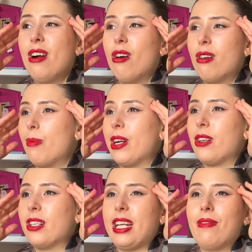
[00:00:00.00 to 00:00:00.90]
oh my
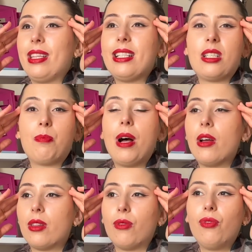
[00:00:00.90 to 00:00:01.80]
gosh, everything's just piled
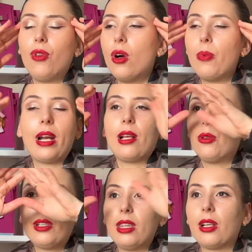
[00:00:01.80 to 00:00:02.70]
on the floor. When I look at the